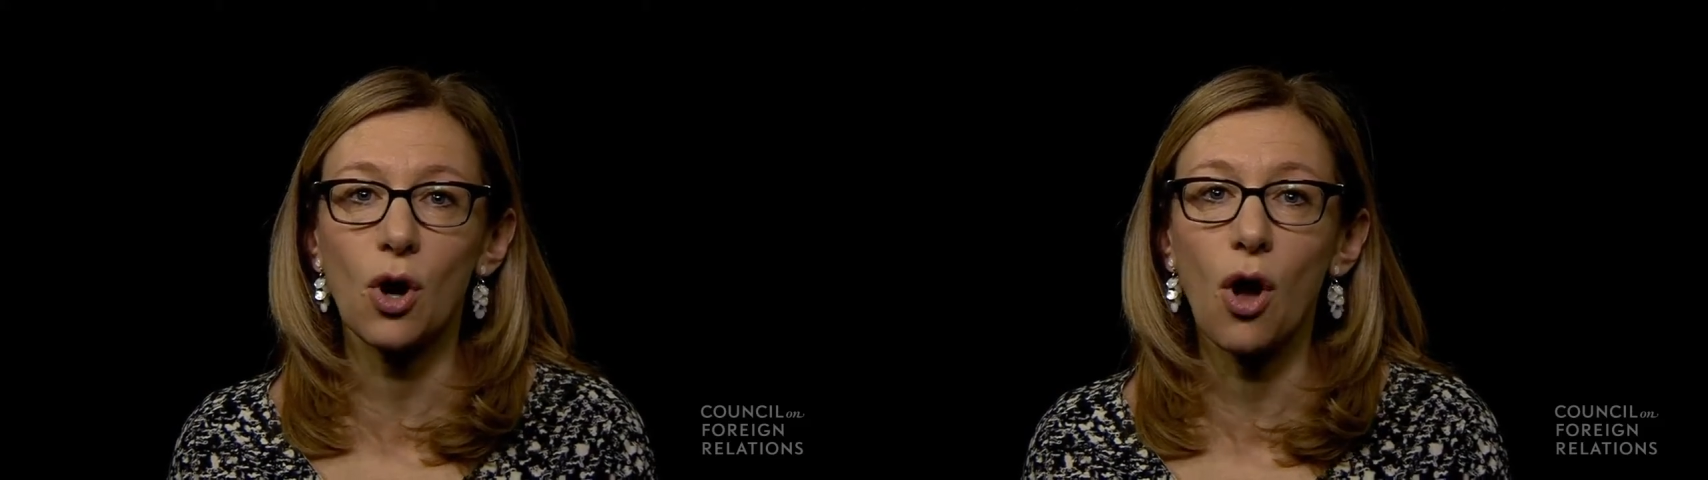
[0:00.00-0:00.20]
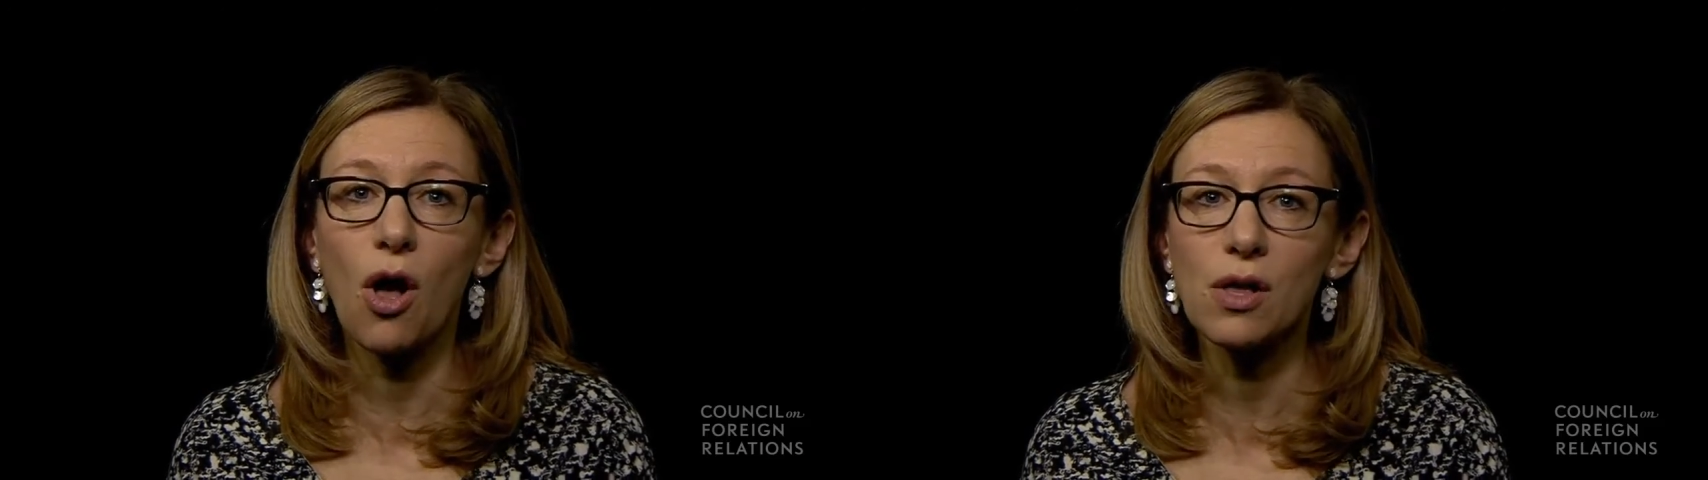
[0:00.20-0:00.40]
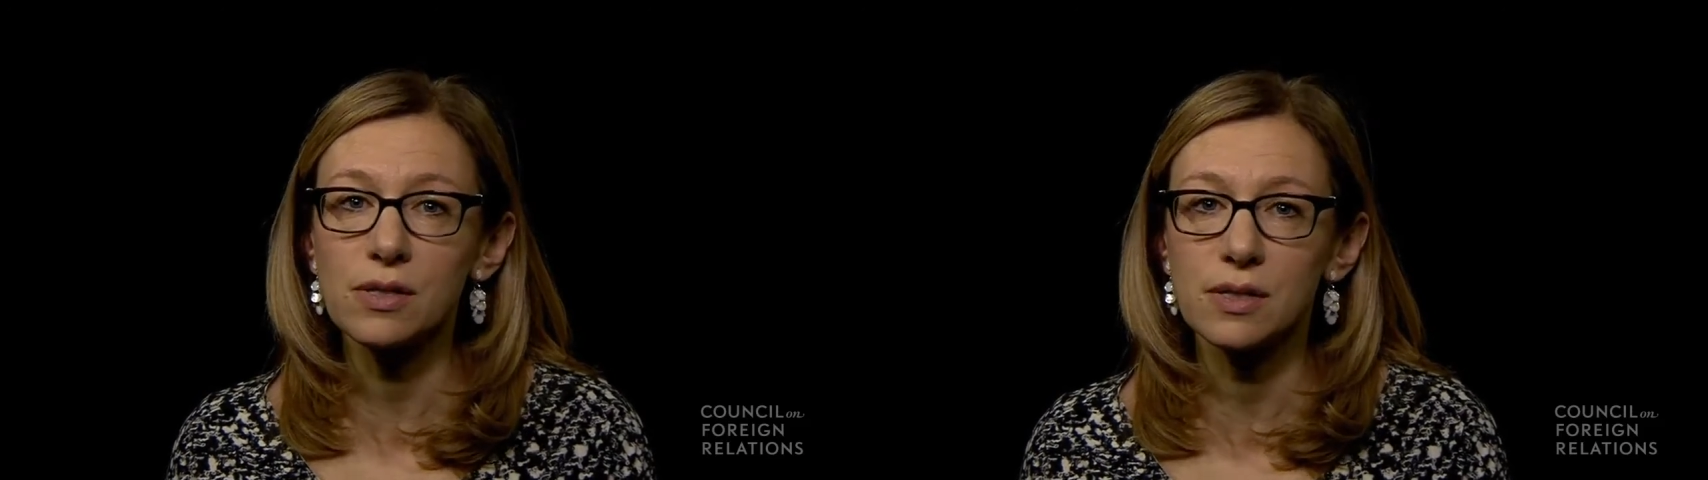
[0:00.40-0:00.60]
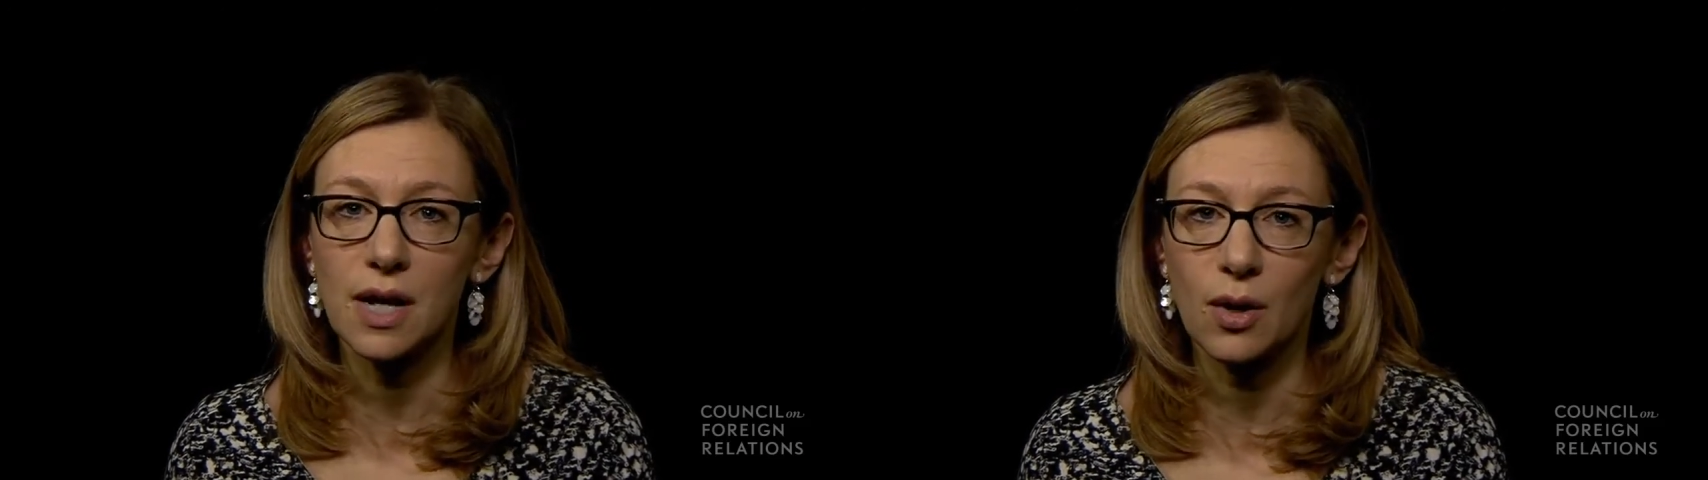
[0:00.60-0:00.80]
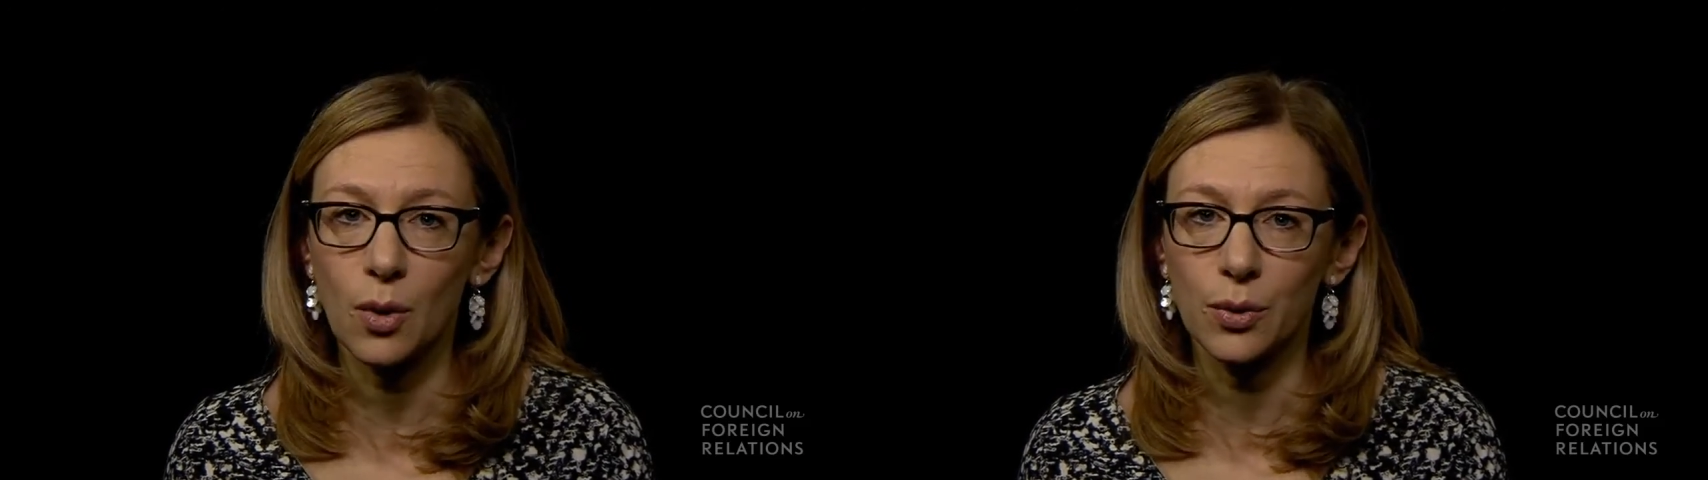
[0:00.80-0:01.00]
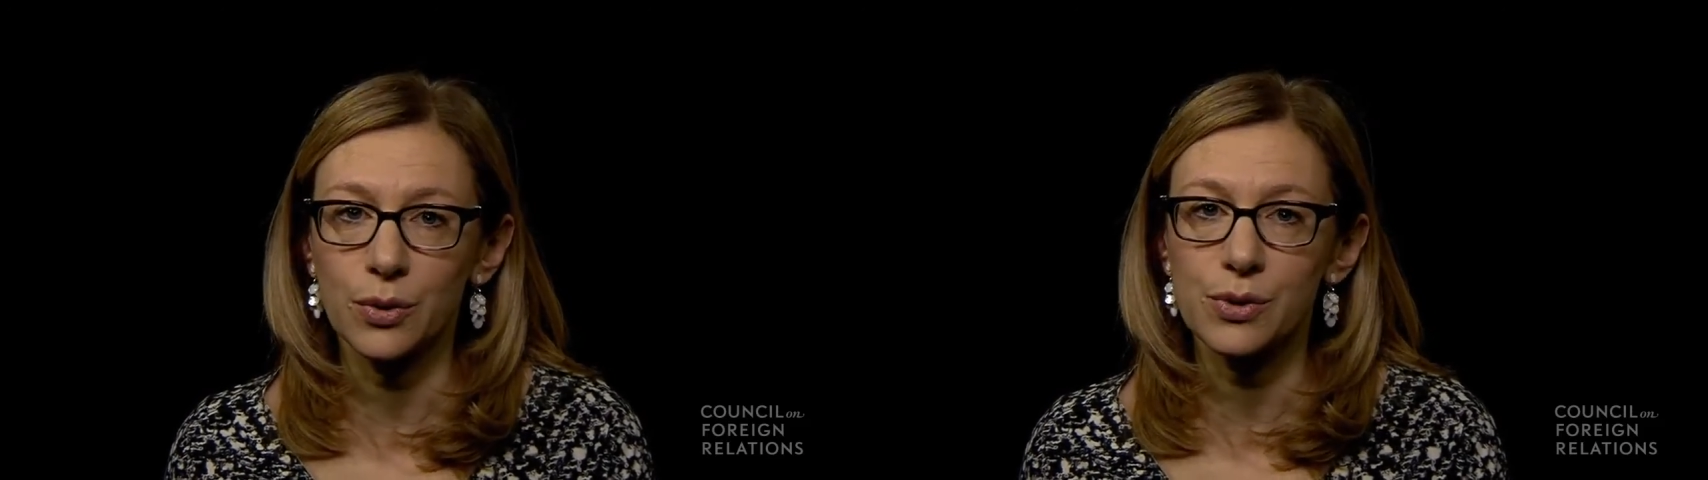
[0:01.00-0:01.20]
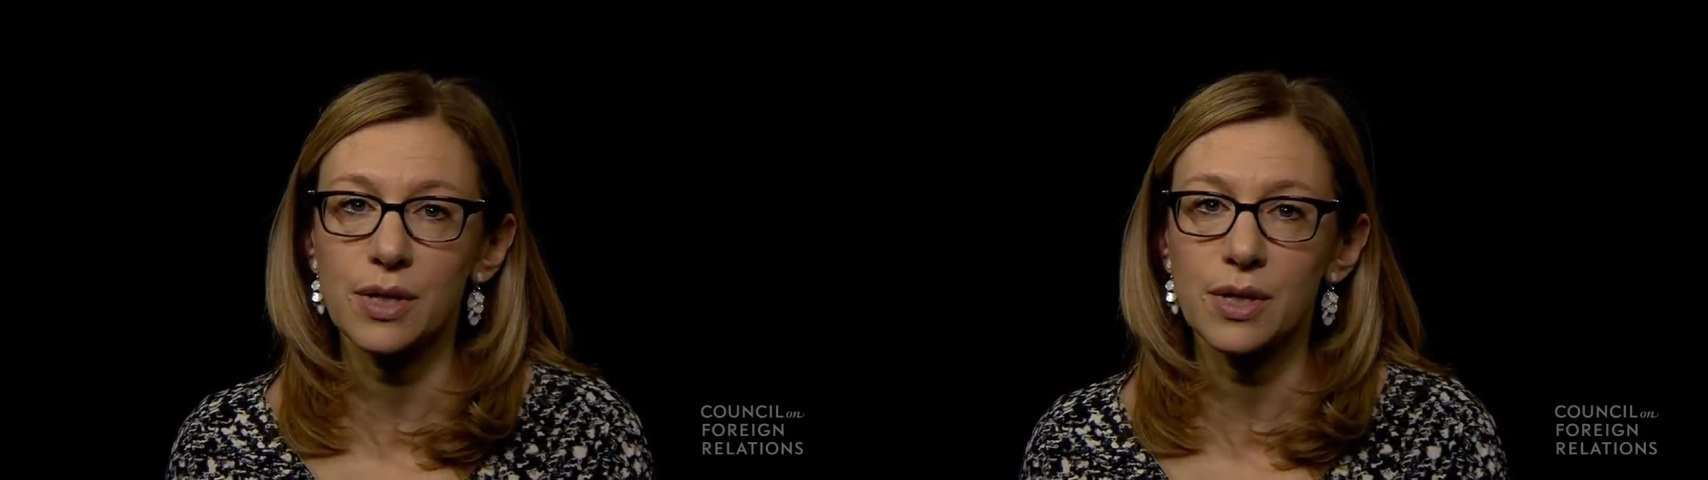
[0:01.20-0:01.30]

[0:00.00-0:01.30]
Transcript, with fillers: all stakeholders,